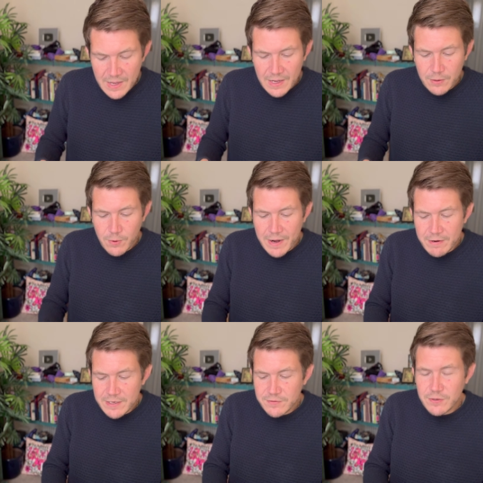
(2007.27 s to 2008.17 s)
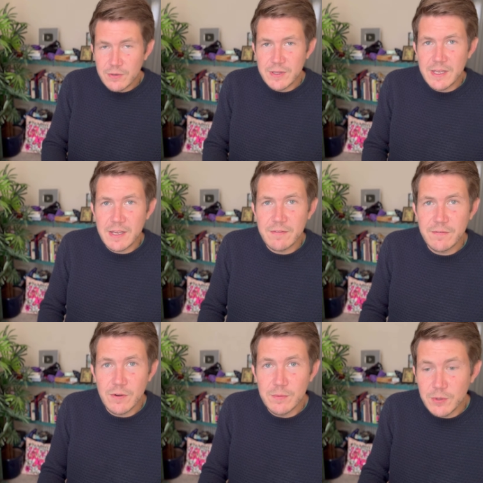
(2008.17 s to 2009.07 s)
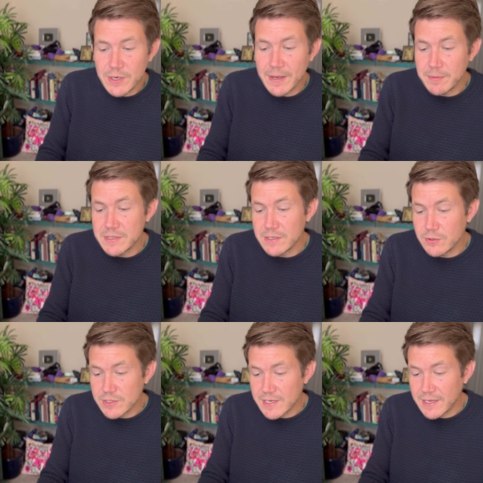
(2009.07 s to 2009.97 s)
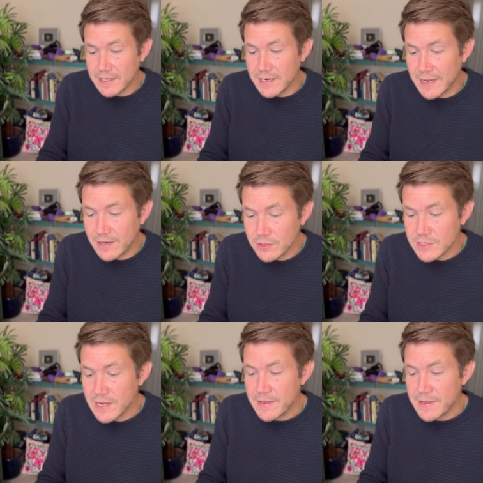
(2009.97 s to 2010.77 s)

Aquarius, for you, the full moon happens in your second house.